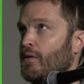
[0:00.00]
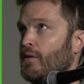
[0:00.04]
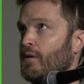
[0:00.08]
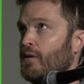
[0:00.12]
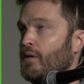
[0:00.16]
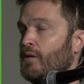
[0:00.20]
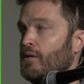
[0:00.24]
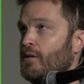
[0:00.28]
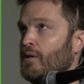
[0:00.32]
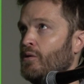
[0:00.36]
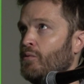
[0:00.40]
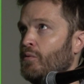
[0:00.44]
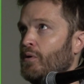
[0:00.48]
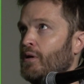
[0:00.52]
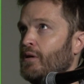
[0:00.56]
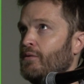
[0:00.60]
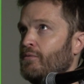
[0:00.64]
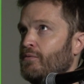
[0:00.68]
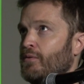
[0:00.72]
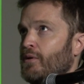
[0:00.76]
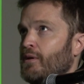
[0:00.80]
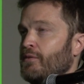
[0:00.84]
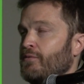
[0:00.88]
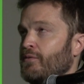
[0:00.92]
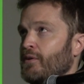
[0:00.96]

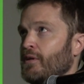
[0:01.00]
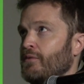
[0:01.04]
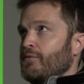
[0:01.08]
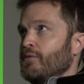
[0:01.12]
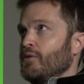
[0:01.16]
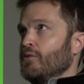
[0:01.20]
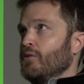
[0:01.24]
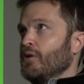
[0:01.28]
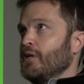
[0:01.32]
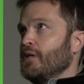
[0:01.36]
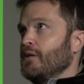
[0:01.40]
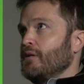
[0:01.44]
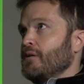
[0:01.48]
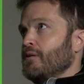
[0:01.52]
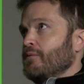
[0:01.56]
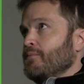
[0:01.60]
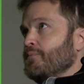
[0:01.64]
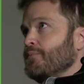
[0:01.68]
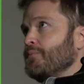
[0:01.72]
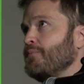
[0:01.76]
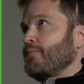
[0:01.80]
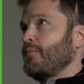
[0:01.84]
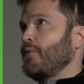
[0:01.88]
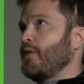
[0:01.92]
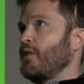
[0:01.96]
if you look at
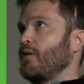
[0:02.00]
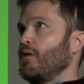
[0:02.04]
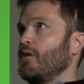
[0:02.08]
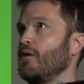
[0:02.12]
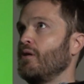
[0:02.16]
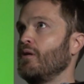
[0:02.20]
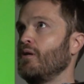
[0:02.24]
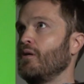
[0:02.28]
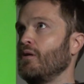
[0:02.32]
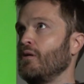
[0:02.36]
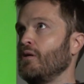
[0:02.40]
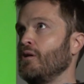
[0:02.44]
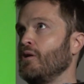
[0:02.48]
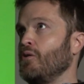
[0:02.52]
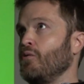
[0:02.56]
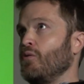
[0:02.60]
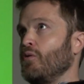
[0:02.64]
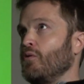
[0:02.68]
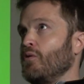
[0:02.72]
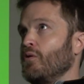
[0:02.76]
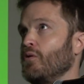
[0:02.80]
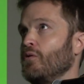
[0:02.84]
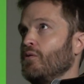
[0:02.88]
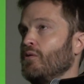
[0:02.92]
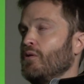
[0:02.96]

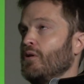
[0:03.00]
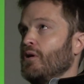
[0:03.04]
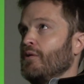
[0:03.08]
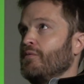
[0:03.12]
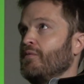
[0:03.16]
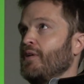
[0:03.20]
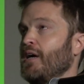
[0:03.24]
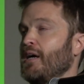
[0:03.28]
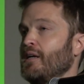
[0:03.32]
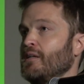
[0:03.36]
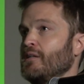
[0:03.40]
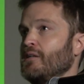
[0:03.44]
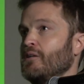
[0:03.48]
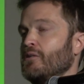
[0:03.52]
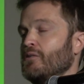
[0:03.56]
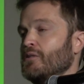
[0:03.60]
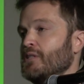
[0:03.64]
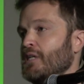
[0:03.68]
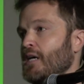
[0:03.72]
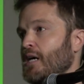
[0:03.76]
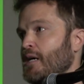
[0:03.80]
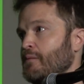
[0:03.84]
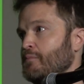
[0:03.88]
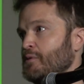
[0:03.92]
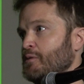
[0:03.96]
a 10-year
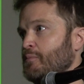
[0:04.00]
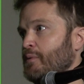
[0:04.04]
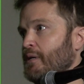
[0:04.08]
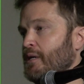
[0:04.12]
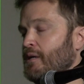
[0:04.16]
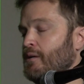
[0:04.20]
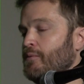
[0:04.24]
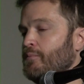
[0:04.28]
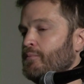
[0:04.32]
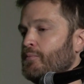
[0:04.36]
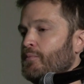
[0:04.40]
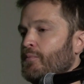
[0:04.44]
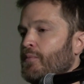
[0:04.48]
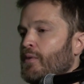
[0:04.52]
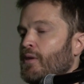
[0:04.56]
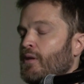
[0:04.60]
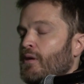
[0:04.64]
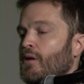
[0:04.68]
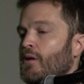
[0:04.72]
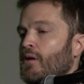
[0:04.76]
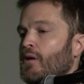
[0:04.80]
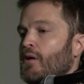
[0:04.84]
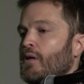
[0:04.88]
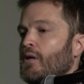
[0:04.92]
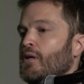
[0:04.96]
time span,
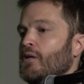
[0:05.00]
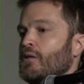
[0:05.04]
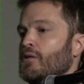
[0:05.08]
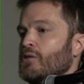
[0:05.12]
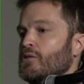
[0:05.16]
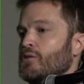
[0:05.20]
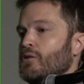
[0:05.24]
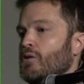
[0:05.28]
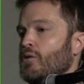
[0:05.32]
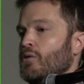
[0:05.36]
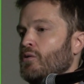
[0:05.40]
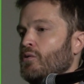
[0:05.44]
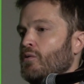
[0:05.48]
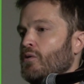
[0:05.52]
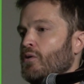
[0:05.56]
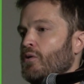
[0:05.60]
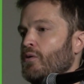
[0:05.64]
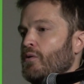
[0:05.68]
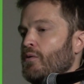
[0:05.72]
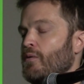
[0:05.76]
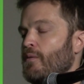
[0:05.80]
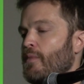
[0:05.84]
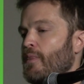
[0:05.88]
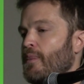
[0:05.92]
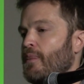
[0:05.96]
so
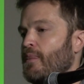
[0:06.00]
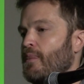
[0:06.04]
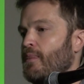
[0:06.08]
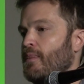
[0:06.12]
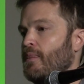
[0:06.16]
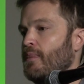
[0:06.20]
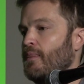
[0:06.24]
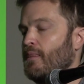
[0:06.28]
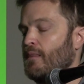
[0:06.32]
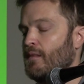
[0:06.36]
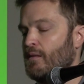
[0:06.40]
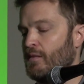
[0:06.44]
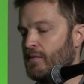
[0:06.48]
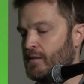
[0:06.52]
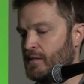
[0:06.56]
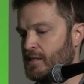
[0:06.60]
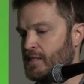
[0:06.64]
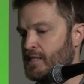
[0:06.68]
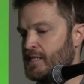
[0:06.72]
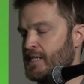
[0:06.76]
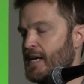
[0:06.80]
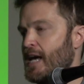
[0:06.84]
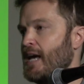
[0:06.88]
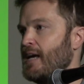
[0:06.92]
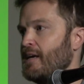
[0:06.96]
the
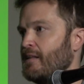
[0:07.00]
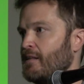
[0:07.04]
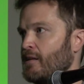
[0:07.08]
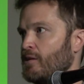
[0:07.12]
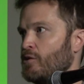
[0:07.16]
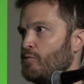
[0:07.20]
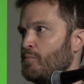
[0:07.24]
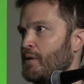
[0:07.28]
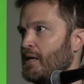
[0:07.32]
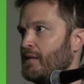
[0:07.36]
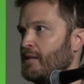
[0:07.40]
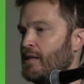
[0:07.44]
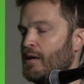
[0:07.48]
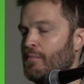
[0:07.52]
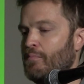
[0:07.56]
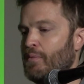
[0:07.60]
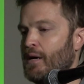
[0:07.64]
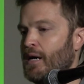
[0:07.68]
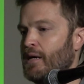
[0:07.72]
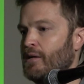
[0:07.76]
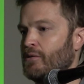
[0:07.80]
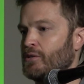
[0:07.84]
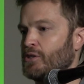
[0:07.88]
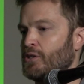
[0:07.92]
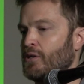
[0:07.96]
day that you made that
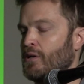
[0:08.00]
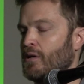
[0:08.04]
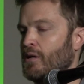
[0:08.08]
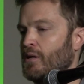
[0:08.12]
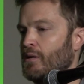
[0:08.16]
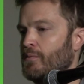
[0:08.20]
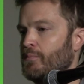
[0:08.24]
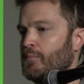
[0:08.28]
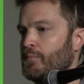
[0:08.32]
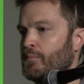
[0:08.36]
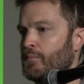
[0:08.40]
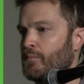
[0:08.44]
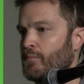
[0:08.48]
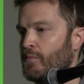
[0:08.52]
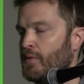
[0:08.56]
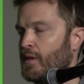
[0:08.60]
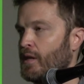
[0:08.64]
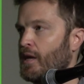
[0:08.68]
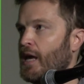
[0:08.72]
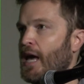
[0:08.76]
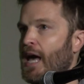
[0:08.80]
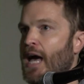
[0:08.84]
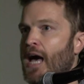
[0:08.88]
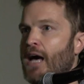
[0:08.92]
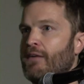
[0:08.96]
biochar,
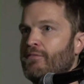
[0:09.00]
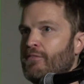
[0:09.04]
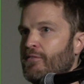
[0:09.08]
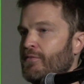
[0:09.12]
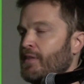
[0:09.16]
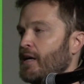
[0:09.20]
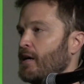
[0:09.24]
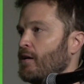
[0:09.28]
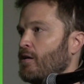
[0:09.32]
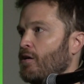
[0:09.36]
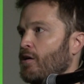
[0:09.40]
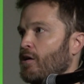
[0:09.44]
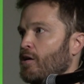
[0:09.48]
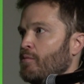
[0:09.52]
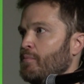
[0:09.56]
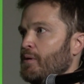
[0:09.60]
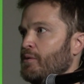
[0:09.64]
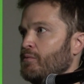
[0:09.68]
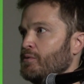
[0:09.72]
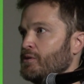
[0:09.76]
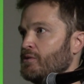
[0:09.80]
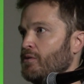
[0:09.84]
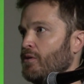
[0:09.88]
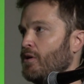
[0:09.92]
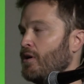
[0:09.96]
half of that carbon
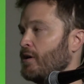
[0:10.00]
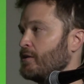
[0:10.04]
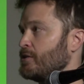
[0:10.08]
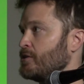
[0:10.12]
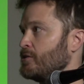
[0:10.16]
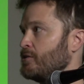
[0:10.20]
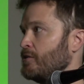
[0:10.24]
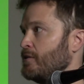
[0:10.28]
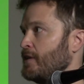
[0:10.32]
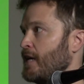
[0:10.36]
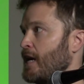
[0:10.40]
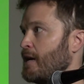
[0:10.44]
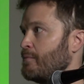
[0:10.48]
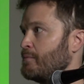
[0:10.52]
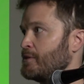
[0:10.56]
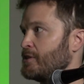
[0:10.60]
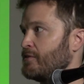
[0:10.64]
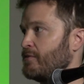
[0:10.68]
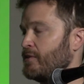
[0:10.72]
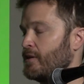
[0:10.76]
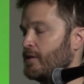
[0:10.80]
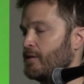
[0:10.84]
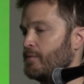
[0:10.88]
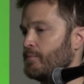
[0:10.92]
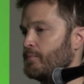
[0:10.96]
was lost to the
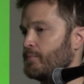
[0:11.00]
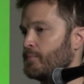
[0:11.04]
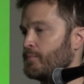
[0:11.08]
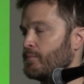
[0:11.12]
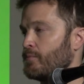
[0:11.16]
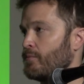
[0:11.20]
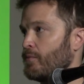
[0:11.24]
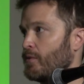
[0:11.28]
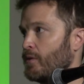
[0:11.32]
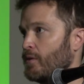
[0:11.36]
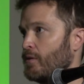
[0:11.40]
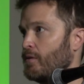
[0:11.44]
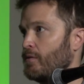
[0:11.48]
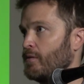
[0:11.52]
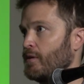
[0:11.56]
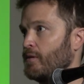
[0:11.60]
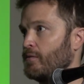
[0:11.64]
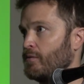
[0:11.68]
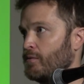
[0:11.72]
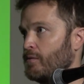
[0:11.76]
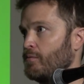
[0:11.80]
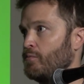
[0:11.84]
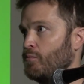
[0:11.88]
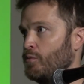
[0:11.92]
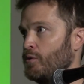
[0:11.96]
atmosphere that
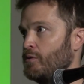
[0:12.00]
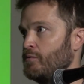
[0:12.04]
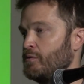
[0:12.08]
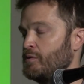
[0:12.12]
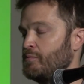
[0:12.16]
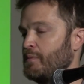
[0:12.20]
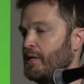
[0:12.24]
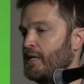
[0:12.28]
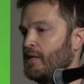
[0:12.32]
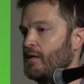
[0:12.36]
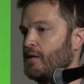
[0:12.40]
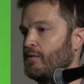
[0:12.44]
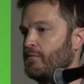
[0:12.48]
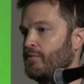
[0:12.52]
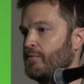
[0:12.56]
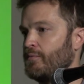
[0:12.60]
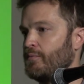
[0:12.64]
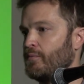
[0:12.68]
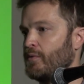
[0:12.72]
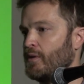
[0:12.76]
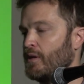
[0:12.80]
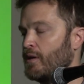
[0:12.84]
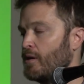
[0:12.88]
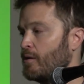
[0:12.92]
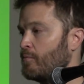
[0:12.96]
the wood was made of.
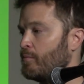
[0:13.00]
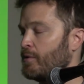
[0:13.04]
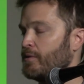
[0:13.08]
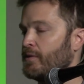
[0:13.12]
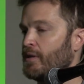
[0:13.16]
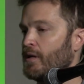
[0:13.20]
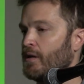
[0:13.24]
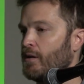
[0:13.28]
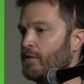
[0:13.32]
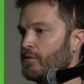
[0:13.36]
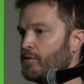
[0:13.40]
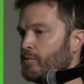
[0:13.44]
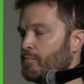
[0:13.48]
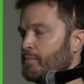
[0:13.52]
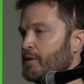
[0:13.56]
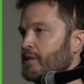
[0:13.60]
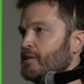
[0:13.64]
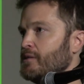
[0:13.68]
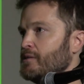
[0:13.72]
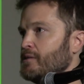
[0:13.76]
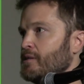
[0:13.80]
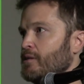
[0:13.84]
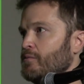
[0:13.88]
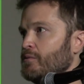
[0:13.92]
But that other piece that was